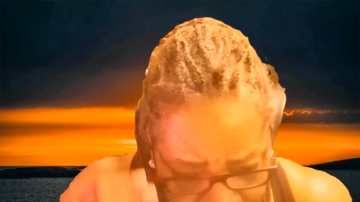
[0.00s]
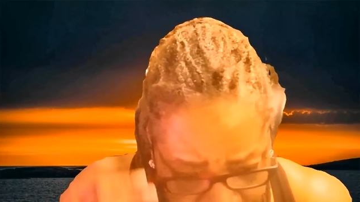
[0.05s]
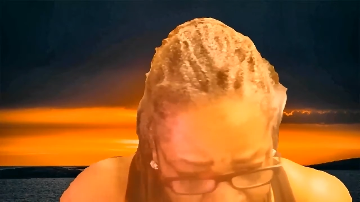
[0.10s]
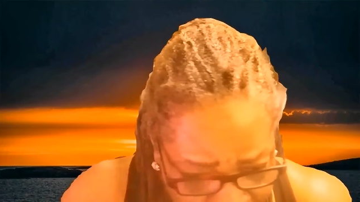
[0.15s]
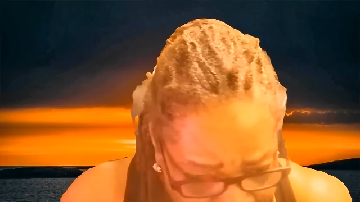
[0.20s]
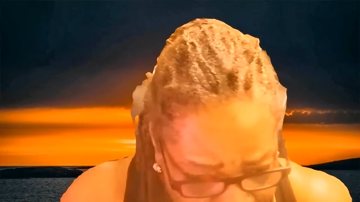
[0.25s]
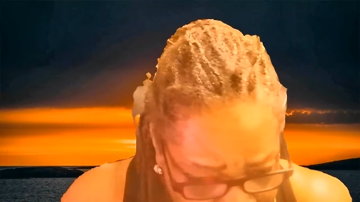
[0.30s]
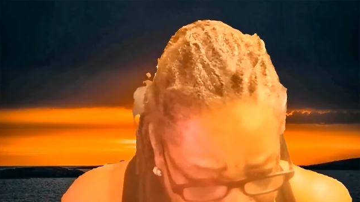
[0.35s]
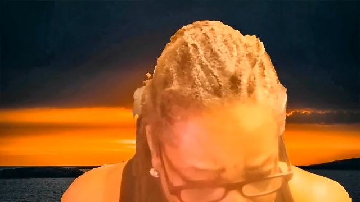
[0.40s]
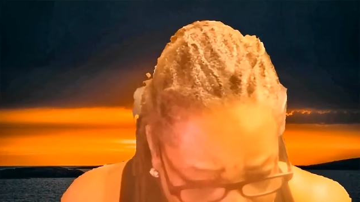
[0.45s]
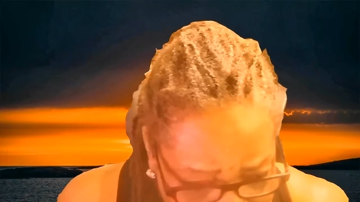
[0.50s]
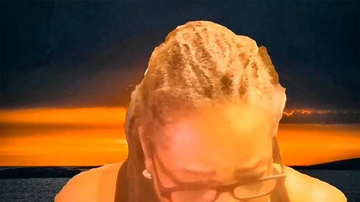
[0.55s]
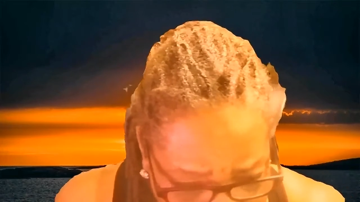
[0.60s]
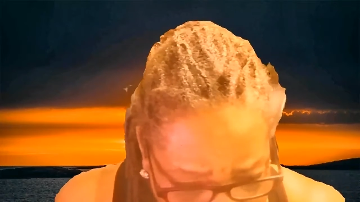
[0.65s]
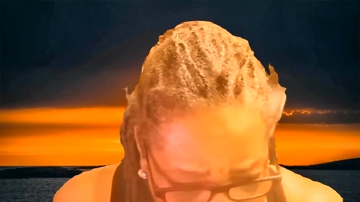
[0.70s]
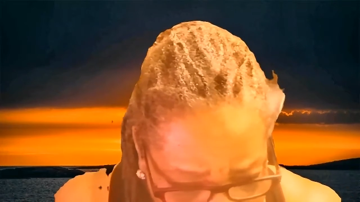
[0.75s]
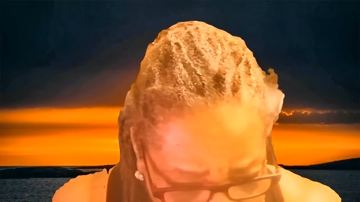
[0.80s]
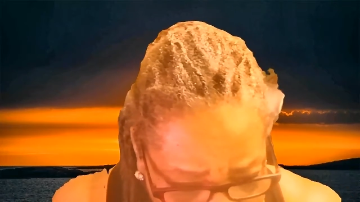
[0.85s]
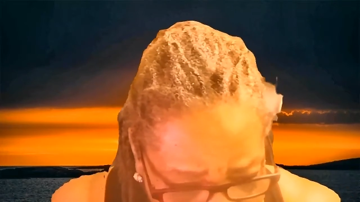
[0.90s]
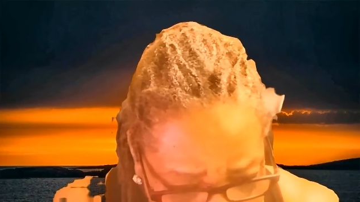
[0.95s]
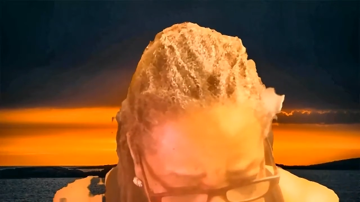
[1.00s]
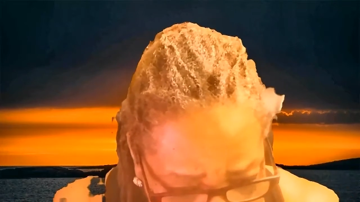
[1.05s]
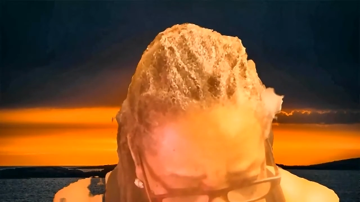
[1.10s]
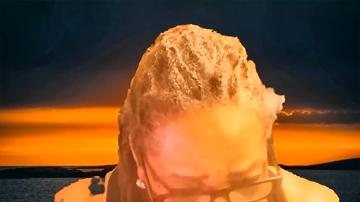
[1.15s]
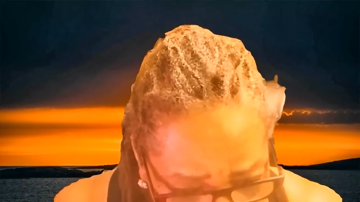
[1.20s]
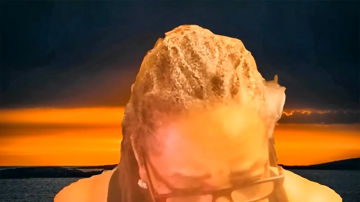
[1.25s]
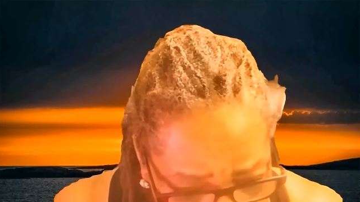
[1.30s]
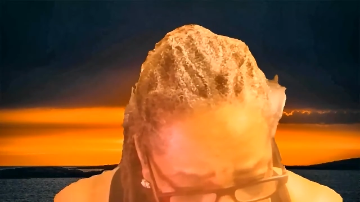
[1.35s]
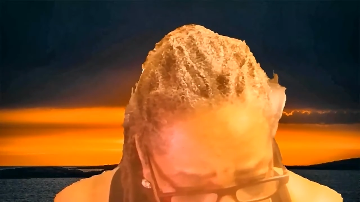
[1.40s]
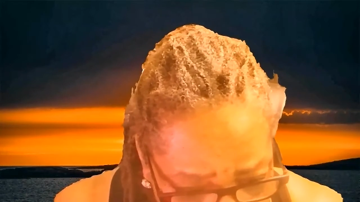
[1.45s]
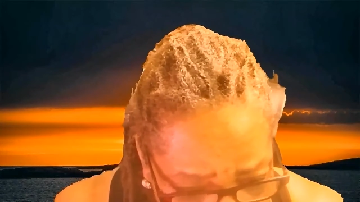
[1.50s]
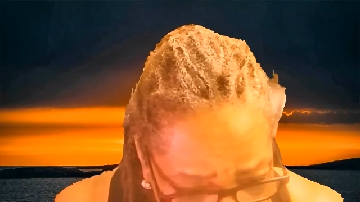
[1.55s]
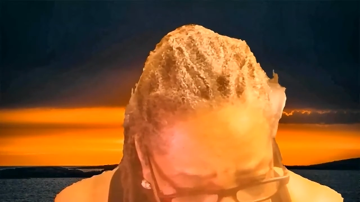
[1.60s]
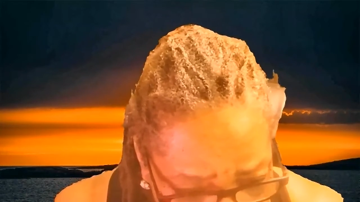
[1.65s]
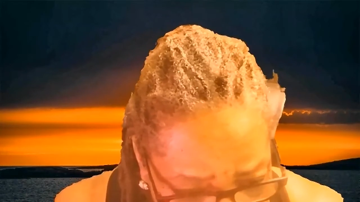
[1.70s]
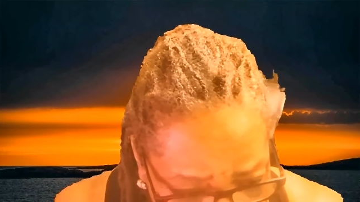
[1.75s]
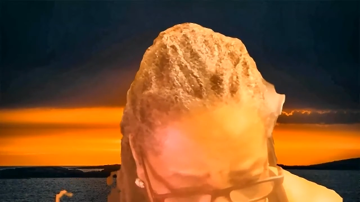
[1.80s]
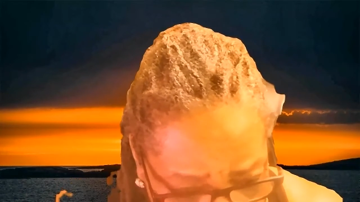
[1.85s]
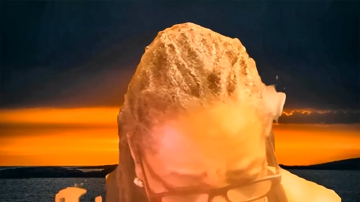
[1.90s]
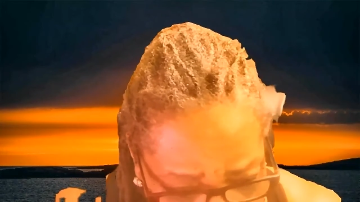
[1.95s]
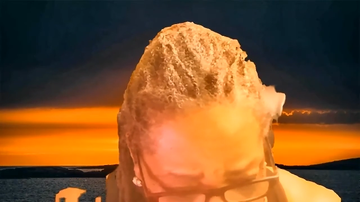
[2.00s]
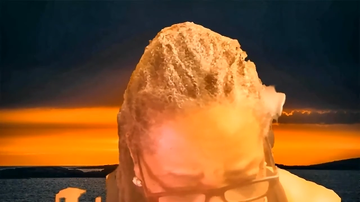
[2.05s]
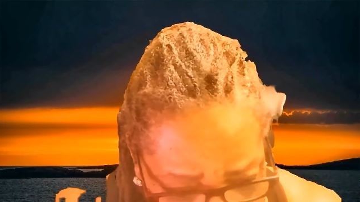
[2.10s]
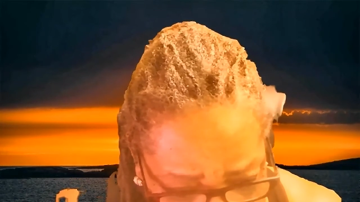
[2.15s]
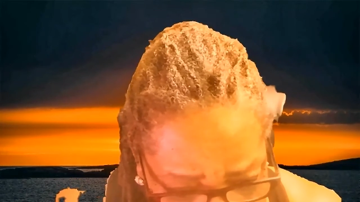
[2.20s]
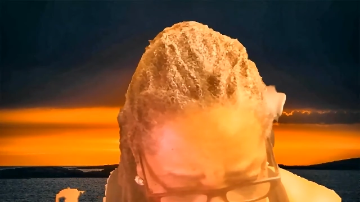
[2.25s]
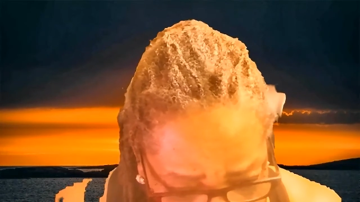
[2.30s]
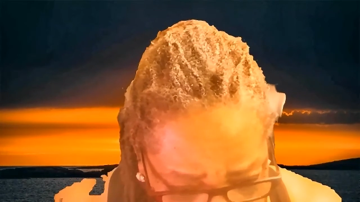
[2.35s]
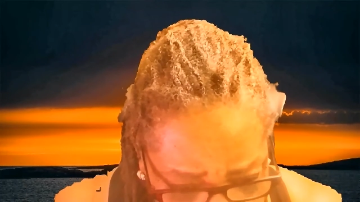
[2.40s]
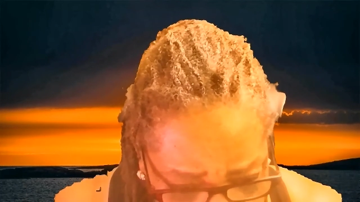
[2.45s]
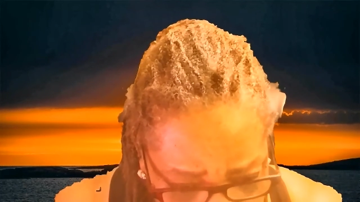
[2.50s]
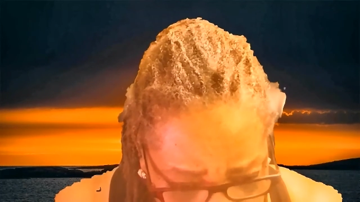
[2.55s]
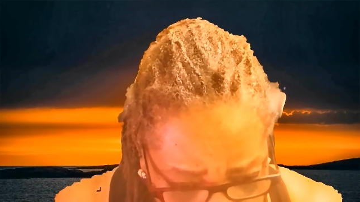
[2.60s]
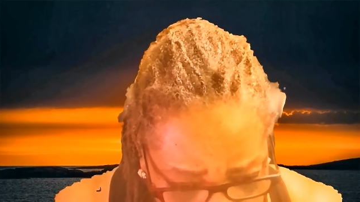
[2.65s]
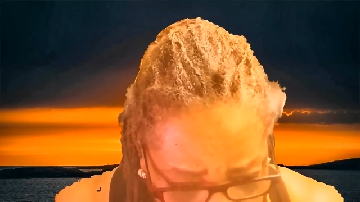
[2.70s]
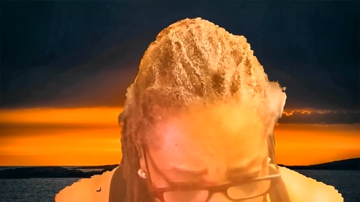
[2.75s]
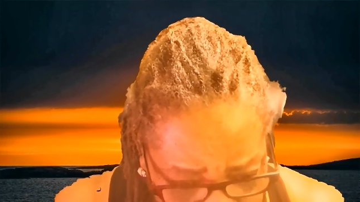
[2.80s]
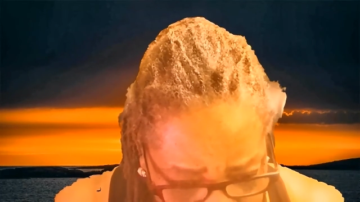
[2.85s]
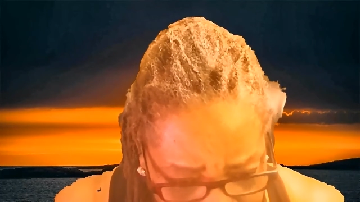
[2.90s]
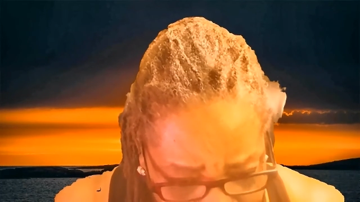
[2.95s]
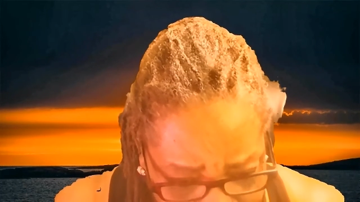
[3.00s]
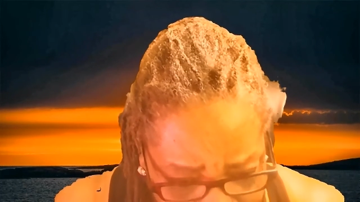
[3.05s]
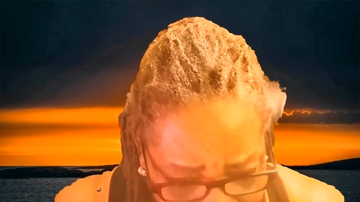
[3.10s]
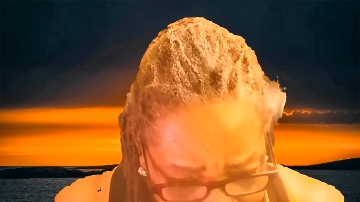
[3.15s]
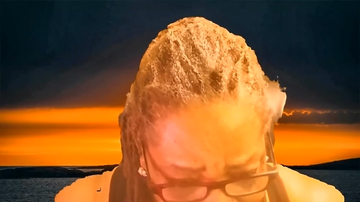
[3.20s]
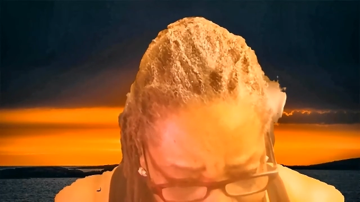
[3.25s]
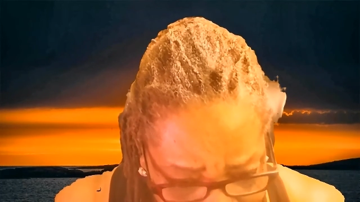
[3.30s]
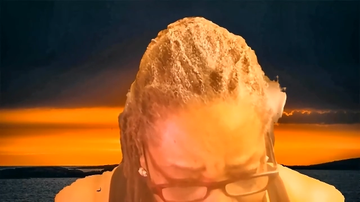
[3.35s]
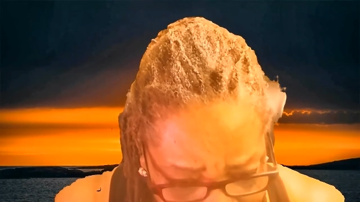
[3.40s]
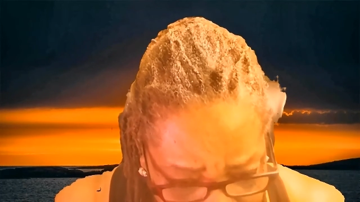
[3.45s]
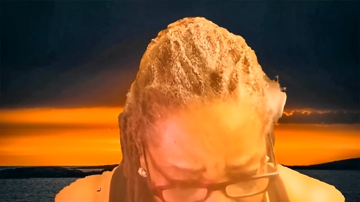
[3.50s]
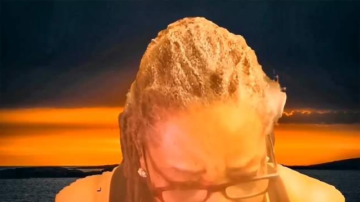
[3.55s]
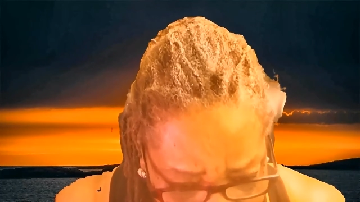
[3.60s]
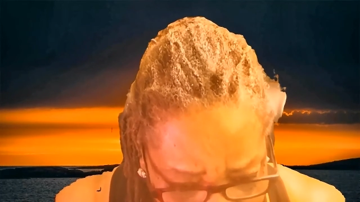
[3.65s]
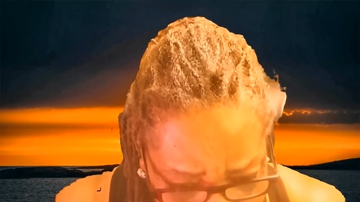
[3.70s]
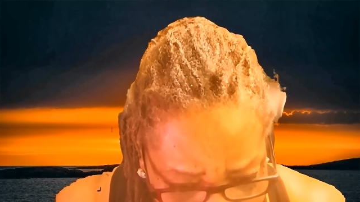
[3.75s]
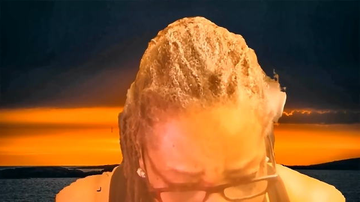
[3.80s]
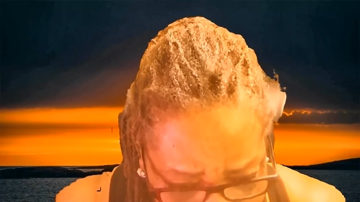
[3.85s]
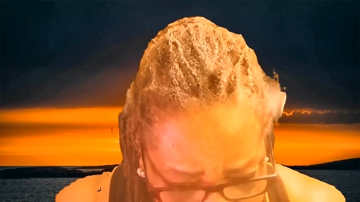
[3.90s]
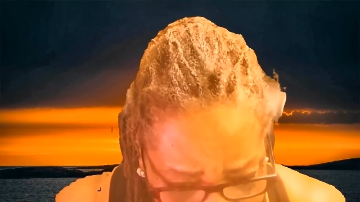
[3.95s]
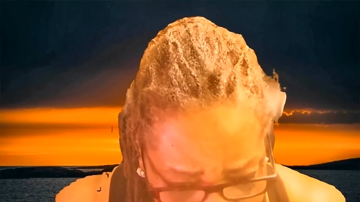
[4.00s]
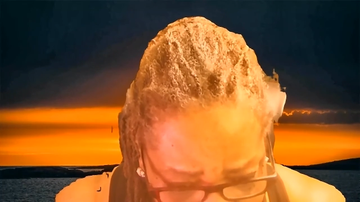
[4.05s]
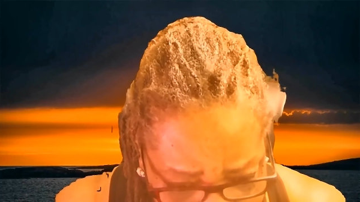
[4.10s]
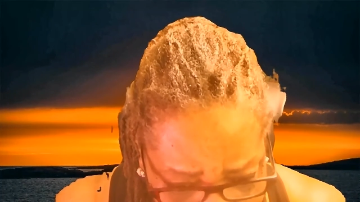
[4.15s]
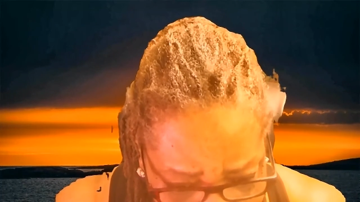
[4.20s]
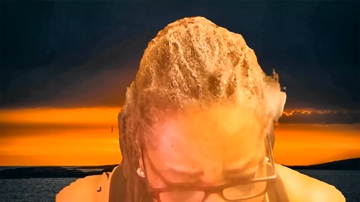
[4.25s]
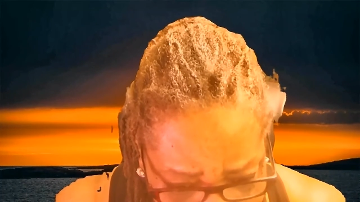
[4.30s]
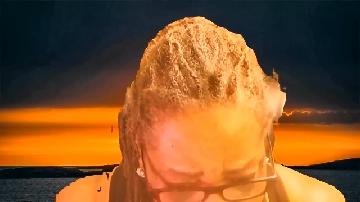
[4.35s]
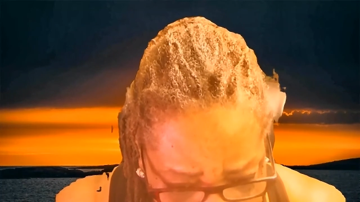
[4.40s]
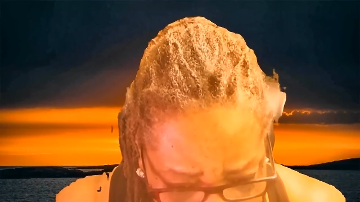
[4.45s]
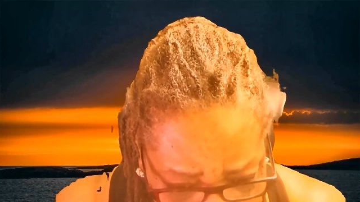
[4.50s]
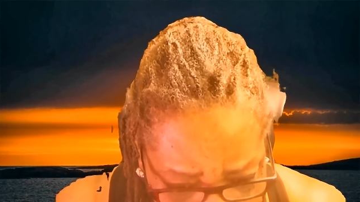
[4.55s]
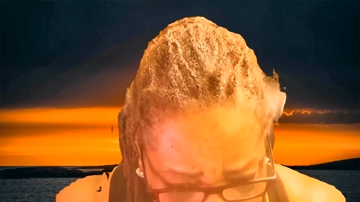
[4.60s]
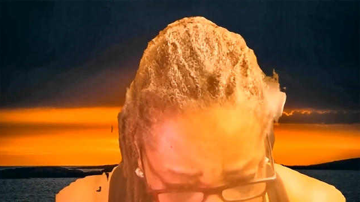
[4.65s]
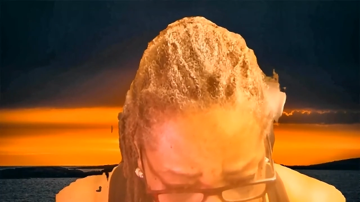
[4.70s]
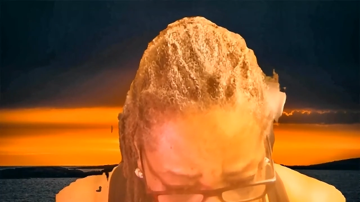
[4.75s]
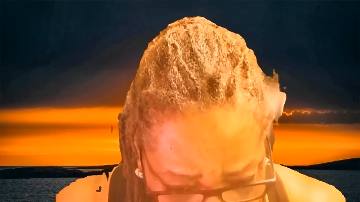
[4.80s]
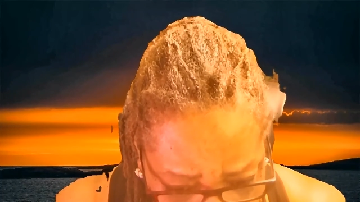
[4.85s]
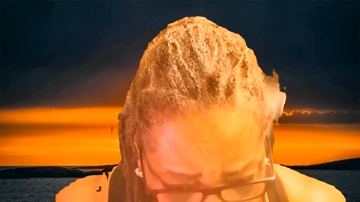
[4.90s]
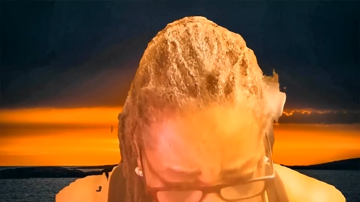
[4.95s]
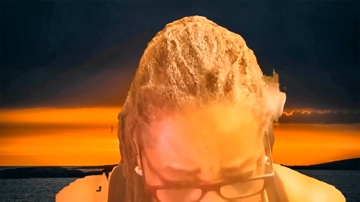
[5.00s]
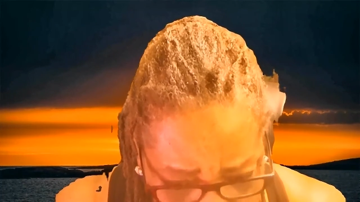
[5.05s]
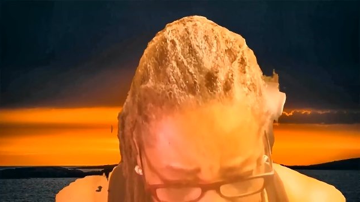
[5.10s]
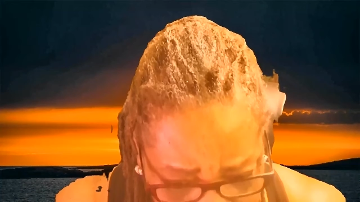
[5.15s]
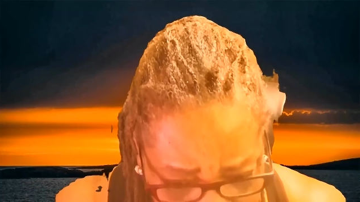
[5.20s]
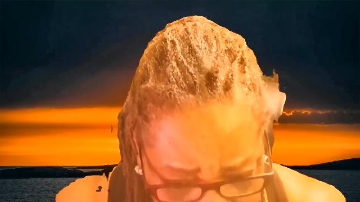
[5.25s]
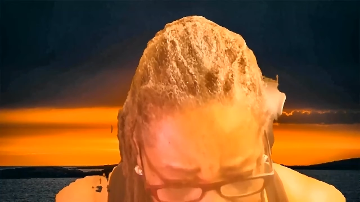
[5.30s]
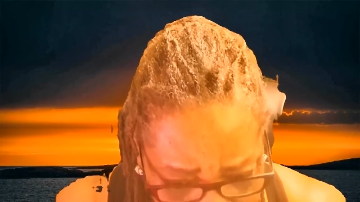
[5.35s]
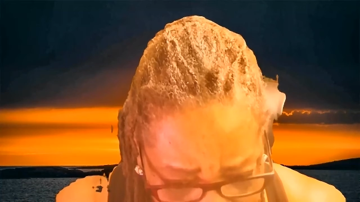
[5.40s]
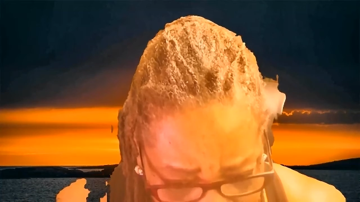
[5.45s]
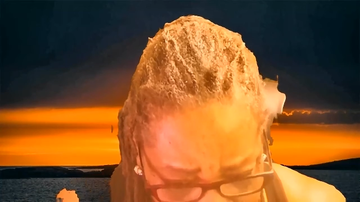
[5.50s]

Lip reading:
[unreadable: no face in view]